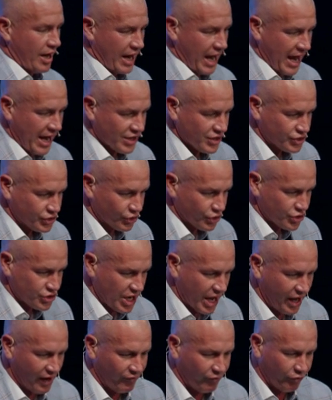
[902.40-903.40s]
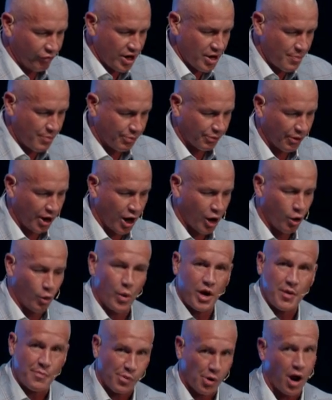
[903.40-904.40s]
answers every prayer
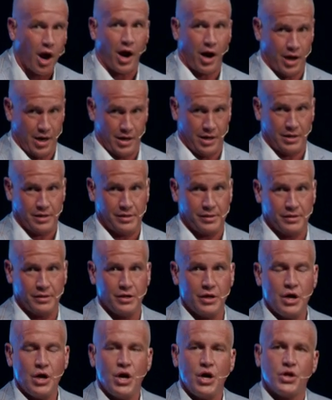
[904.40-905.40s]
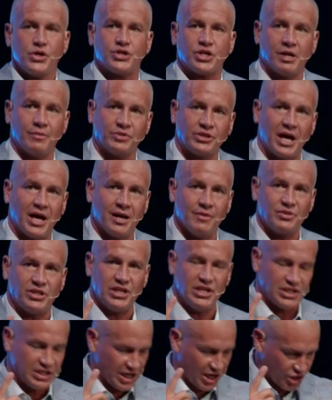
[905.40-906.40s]
we pray. Sometimes
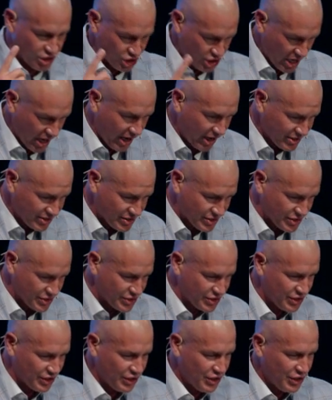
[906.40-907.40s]
He says yes,